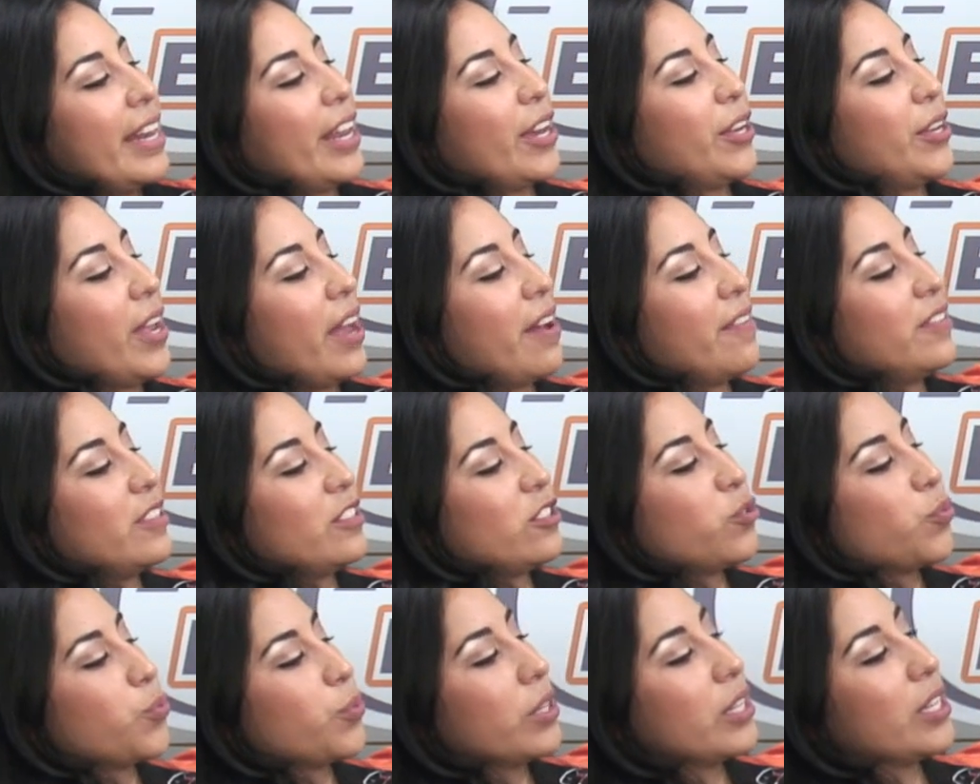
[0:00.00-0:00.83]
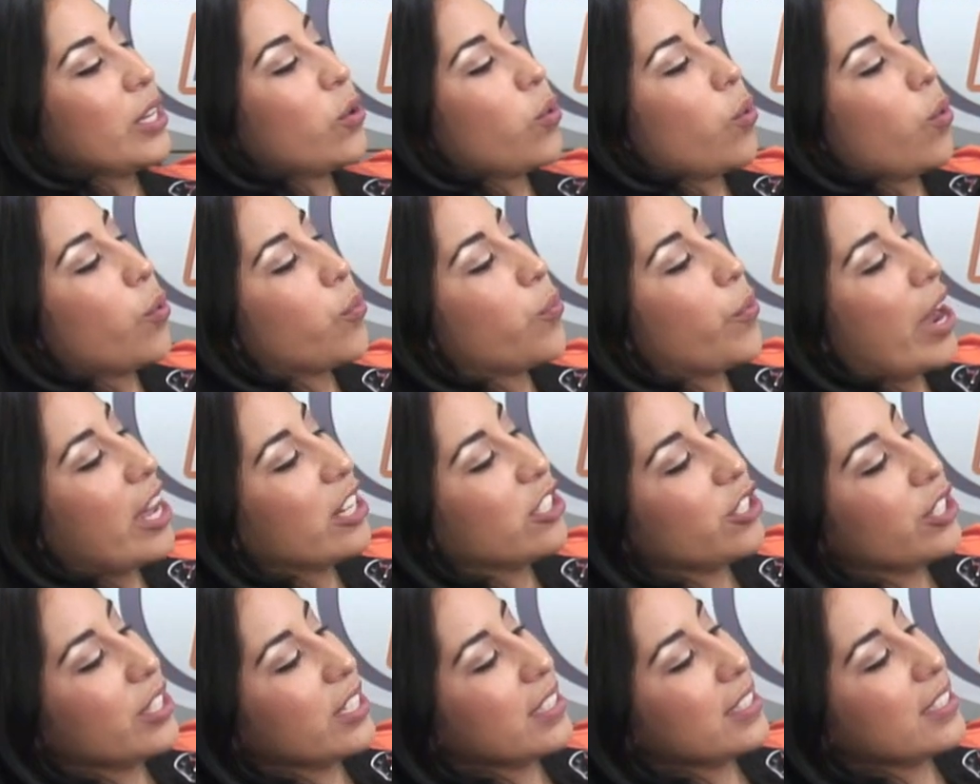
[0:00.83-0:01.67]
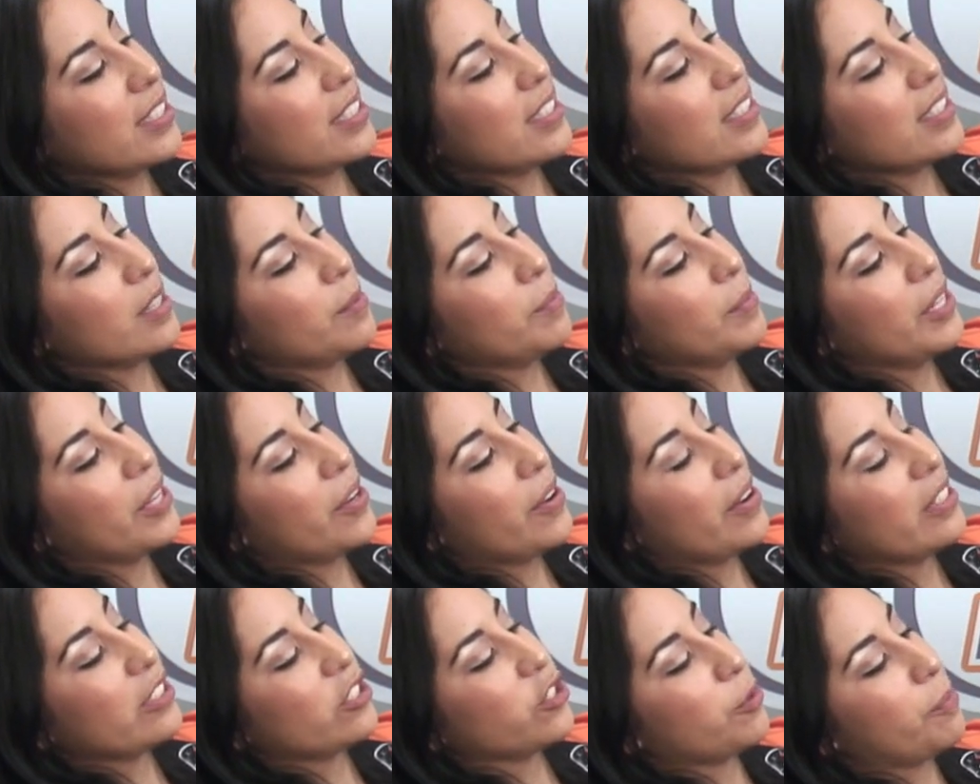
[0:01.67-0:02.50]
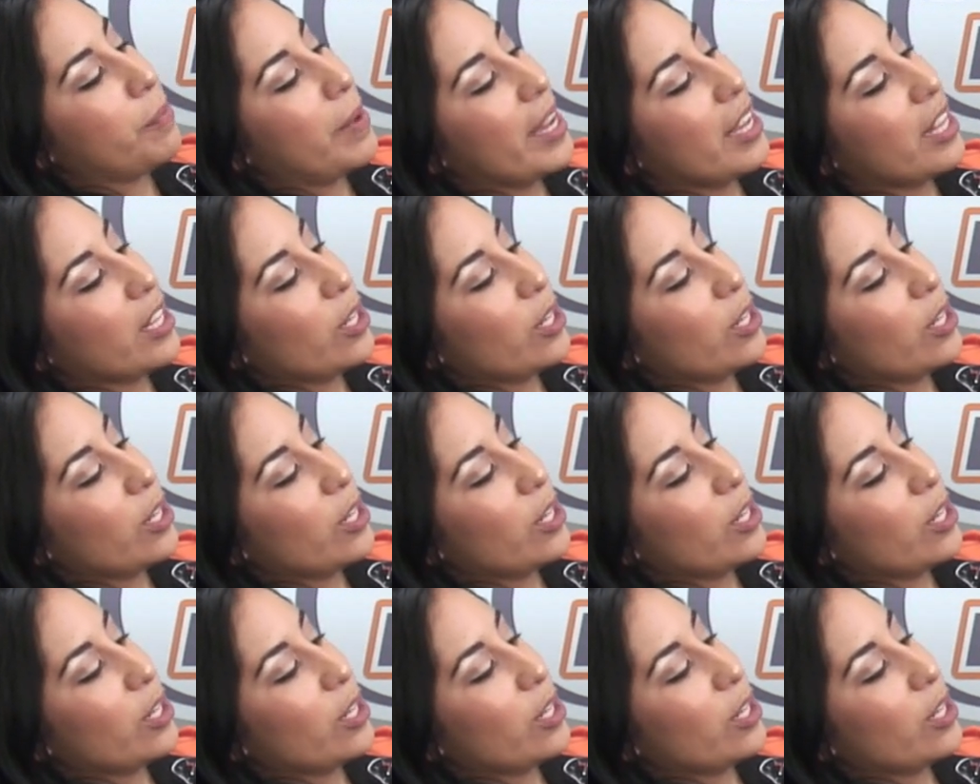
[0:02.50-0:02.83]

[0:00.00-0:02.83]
Now you have this really cool ratcheting system here as your main